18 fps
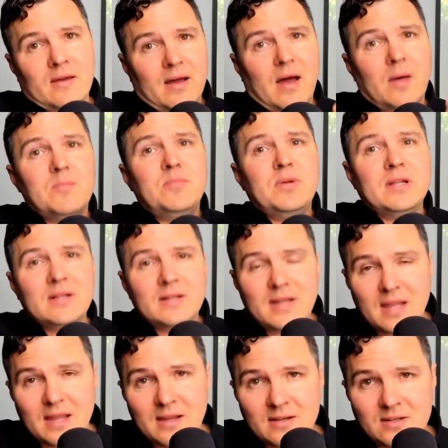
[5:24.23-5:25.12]

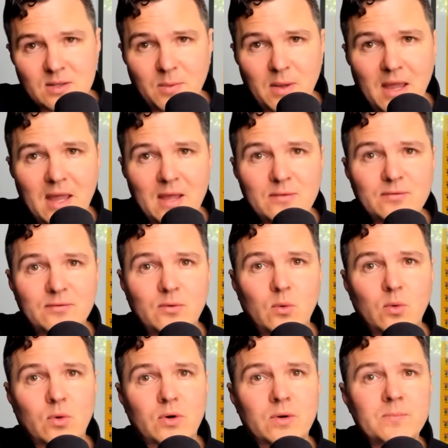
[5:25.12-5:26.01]
ability to pay
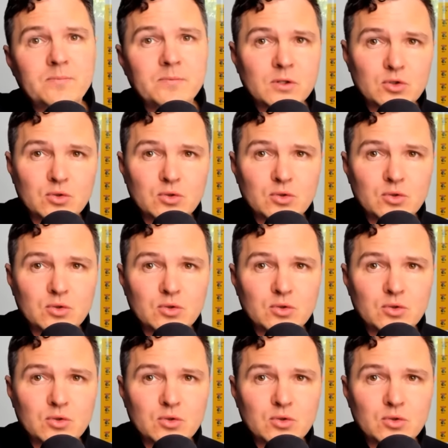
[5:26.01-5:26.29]
for